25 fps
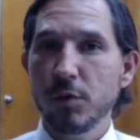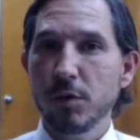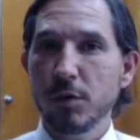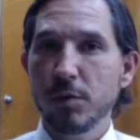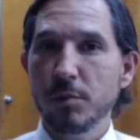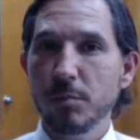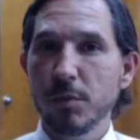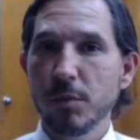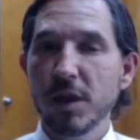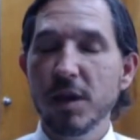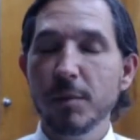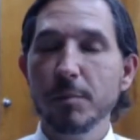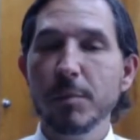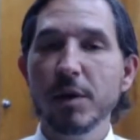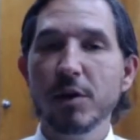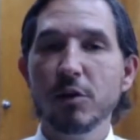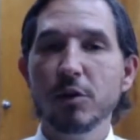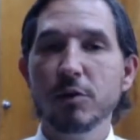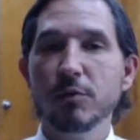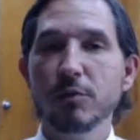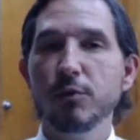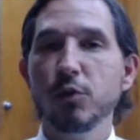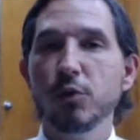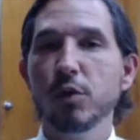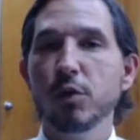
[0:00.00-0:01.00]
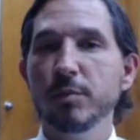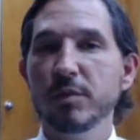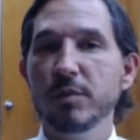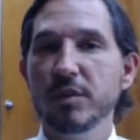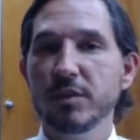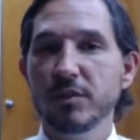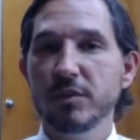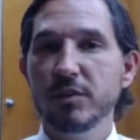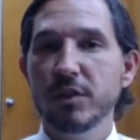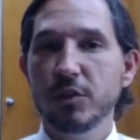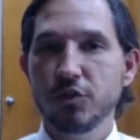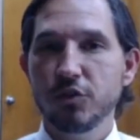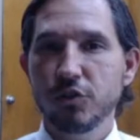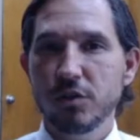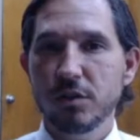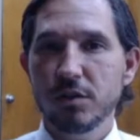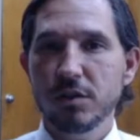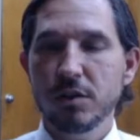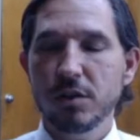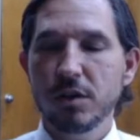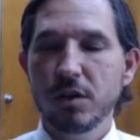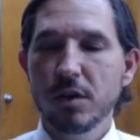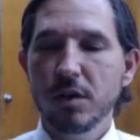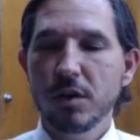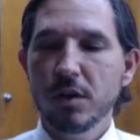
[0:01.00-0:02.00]
make a better informed decision.
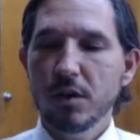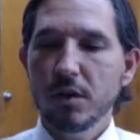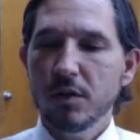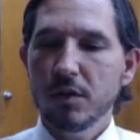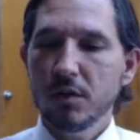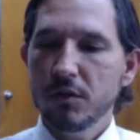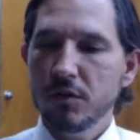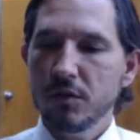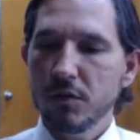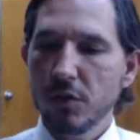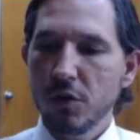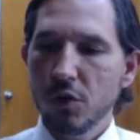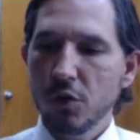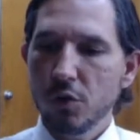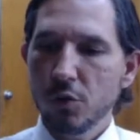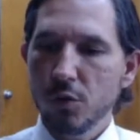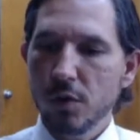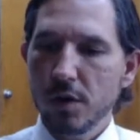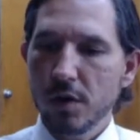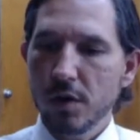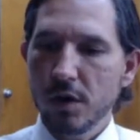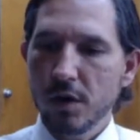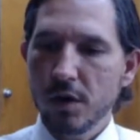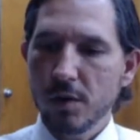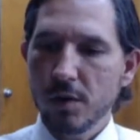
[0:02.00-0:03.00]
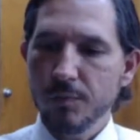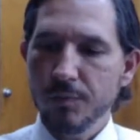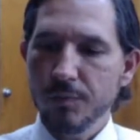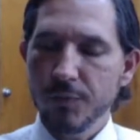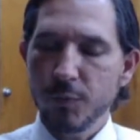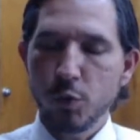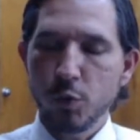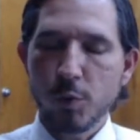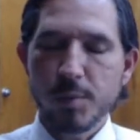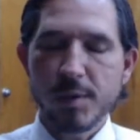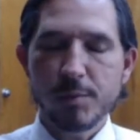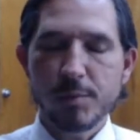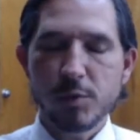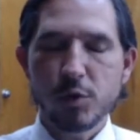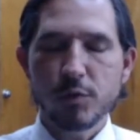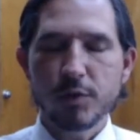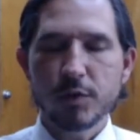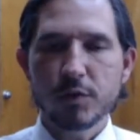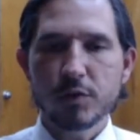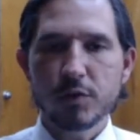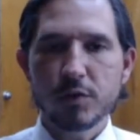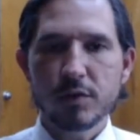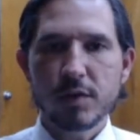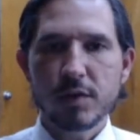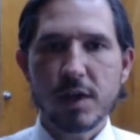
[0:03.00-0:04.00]
So we'll be
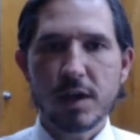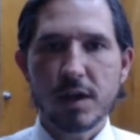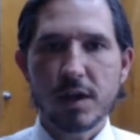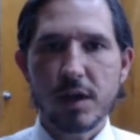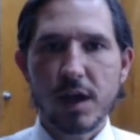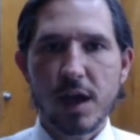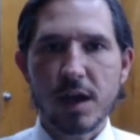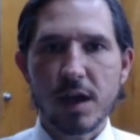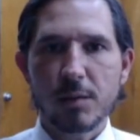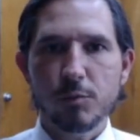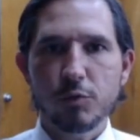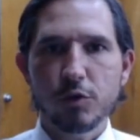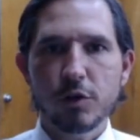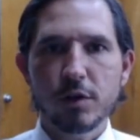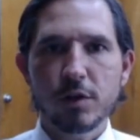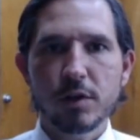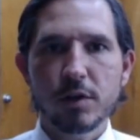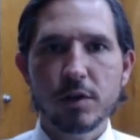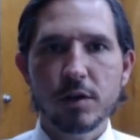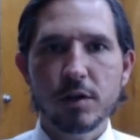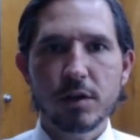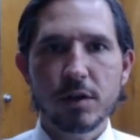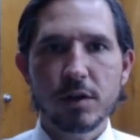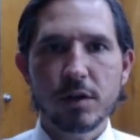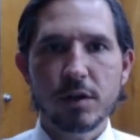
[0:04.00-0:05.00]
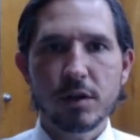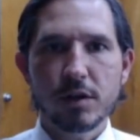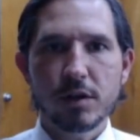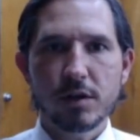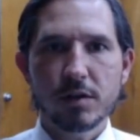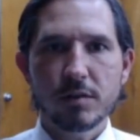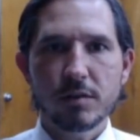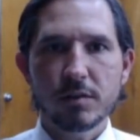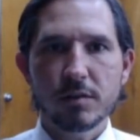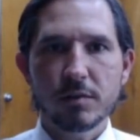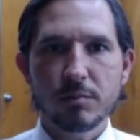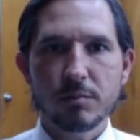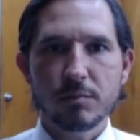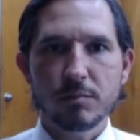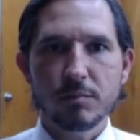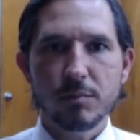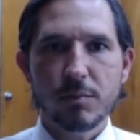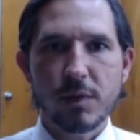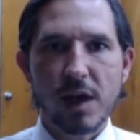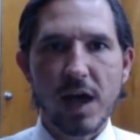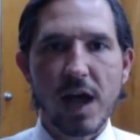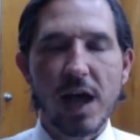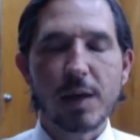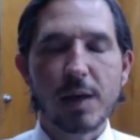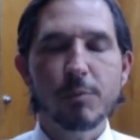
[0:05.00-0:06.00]
moving to that hybrid
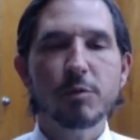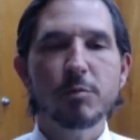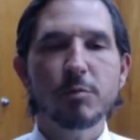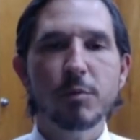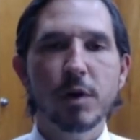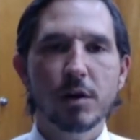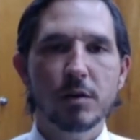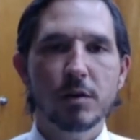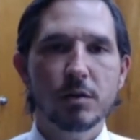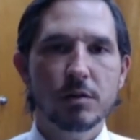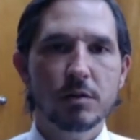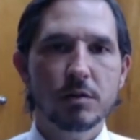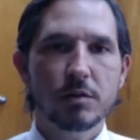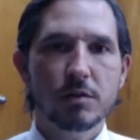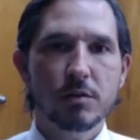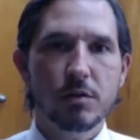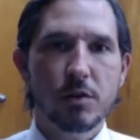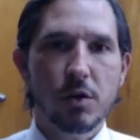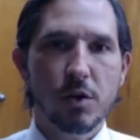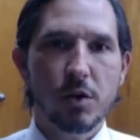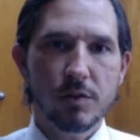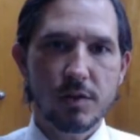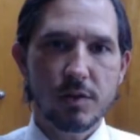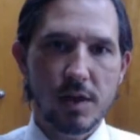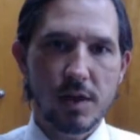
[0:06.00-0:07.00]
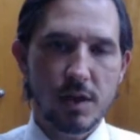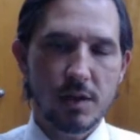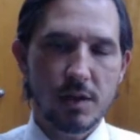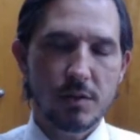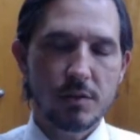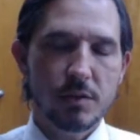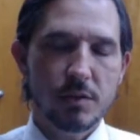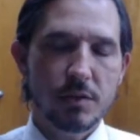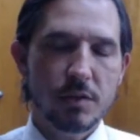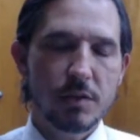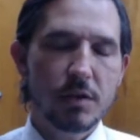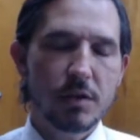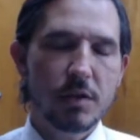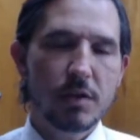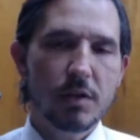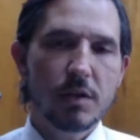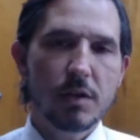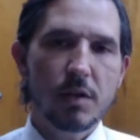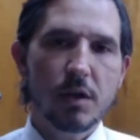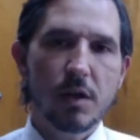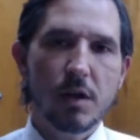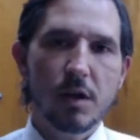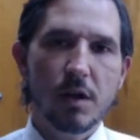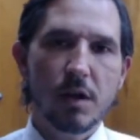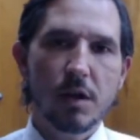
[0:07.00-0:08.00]
model on the 8th.
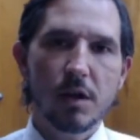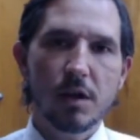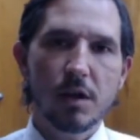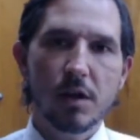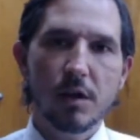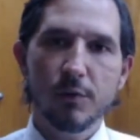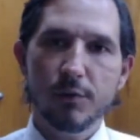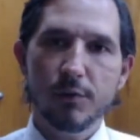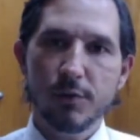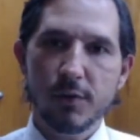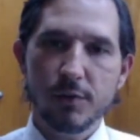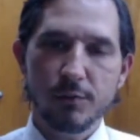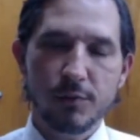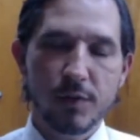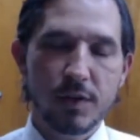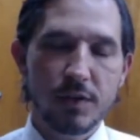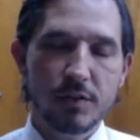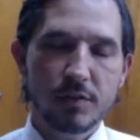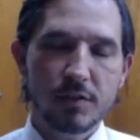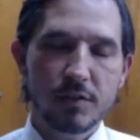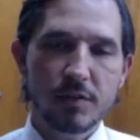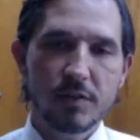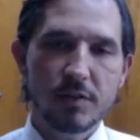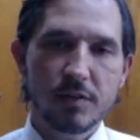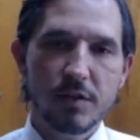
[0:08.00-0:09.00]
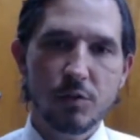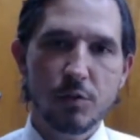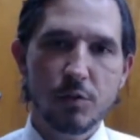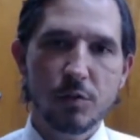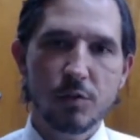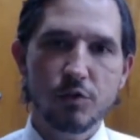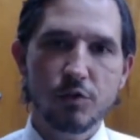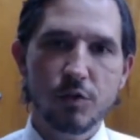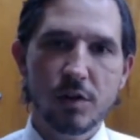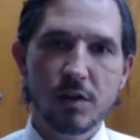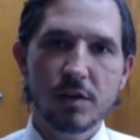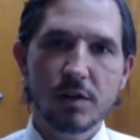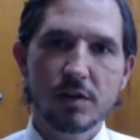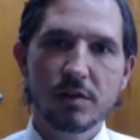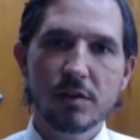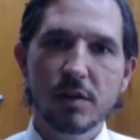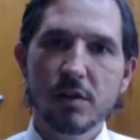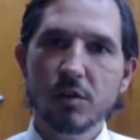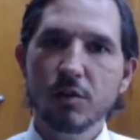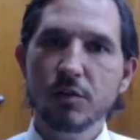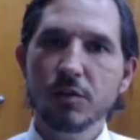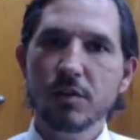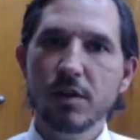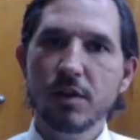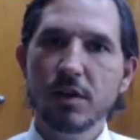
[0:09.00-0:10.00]
If things continue and the trend
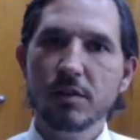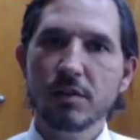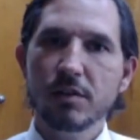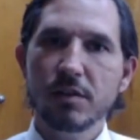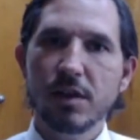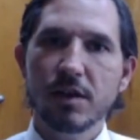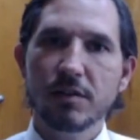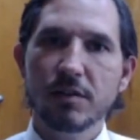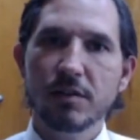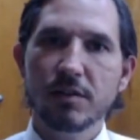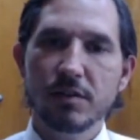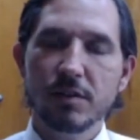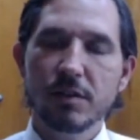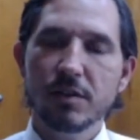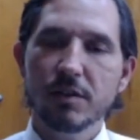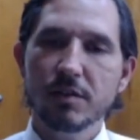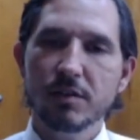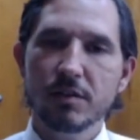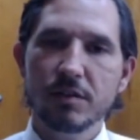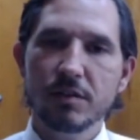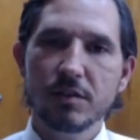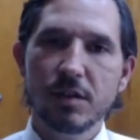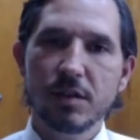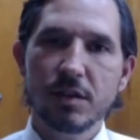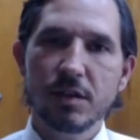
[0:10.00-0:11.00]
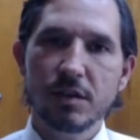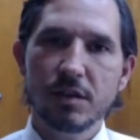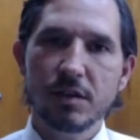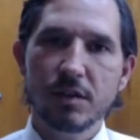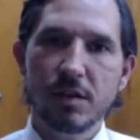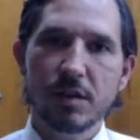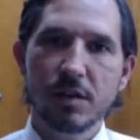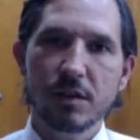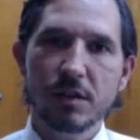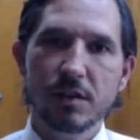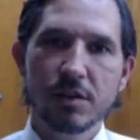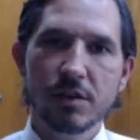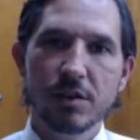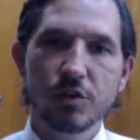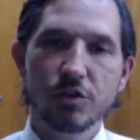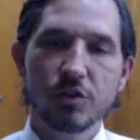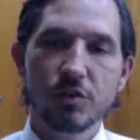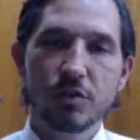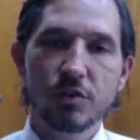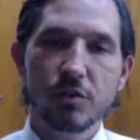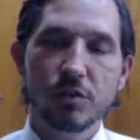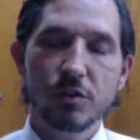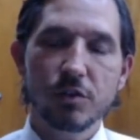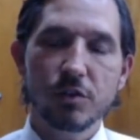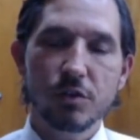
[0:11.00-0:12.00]
continues as it is, and
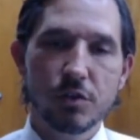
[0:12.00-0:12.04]
conditions look